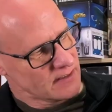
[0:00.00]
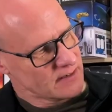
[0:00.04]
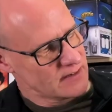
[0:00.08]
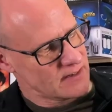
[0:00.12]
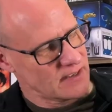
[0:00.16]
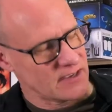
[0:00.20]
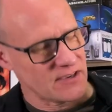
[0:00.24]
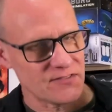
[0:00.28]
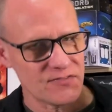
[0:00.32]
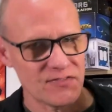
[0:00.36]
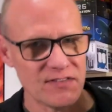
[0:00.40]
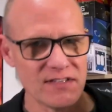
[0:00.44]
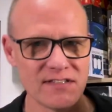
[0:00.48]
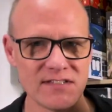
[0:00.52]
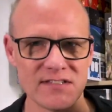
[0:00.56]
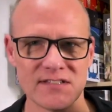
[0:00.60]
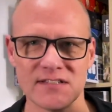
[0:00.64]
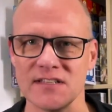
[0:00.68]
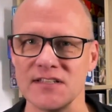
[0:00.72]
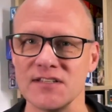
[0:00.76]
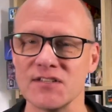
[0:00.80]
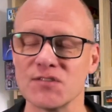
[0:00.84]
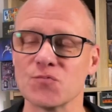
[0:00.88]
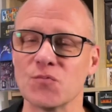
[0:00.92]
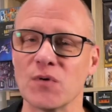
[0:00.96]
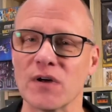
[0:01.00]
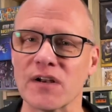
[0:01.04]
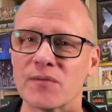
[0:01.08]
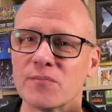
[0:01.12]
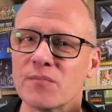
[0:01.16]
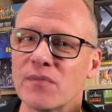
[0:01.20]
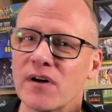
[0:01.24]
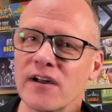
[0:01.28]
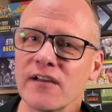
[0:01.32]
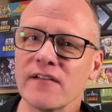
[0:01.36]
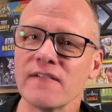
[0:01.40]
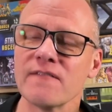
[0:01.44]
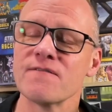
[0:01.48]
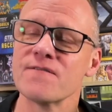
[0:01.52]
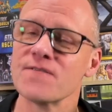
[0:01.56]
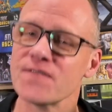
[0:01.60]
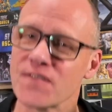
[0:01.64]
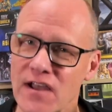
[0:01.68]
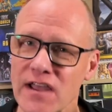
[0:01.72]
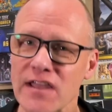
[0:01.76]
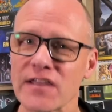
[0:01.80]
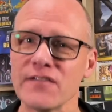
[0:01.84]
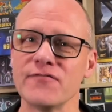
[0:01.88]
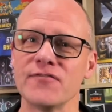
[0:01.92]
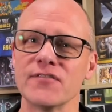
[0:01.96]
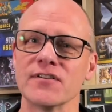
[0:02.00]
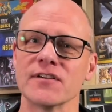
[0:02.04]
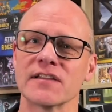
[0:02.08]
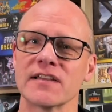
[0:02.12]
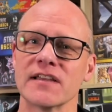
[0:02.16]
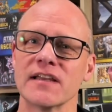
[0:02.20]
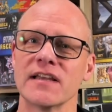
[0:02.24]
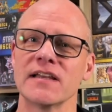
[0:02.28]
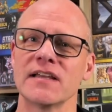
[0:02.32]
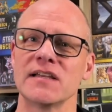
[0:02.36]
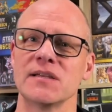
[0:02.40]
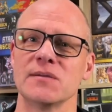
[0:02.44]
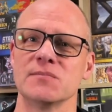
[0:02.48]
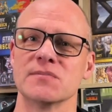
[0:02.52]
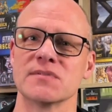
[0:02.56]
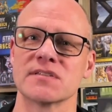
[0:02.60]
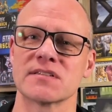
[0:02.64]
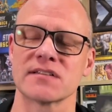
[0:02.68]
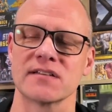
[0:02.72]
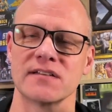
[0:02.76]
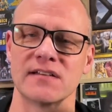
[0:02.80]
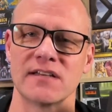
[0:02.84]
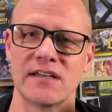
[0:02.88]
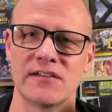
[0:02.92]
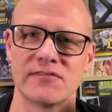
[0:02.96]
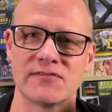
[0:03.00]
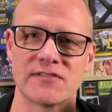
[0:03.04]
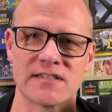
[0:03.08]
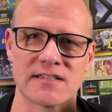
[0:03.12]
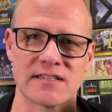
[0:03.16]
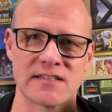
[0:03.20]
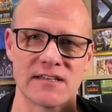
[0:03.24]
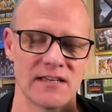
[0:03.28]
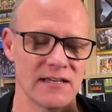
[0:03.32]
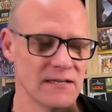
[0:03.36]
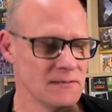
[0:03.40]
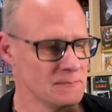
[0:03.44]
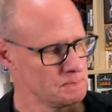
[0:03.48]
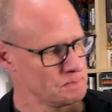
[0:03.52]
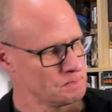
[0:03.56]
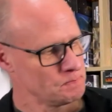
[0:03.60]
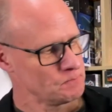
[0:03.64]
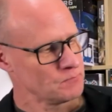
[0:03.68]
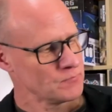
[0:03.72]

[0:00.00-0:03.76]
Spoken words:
Now, this is one of my favourite games, I have to say.